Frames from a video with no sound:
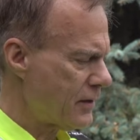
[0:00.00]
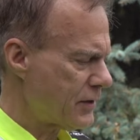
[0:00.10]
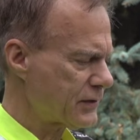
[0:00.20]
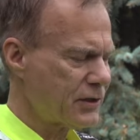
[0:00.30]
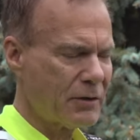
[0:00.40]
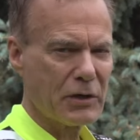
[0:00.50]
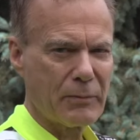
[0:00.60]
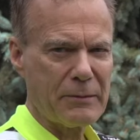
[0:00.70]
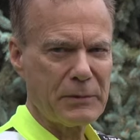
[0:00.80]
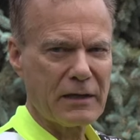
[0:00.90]
this number
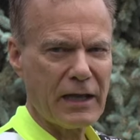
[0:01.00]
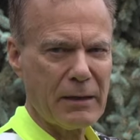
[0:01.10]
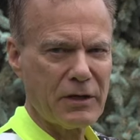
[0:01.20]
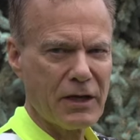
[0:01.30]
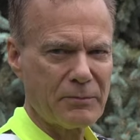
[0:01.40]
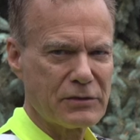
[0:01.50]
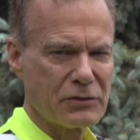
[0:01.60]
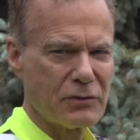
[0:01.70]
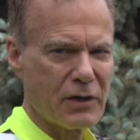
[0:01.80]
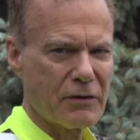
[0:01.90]
might be climbing up
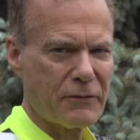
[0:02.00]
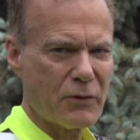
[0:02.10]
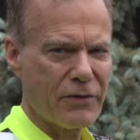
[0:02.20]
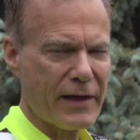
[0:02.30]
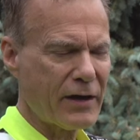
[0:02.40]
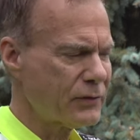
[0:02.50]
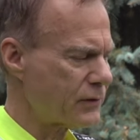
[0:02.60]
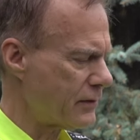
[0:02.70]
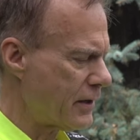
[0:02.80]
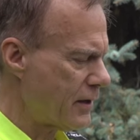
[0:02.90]
to
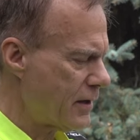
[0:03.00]
4,000.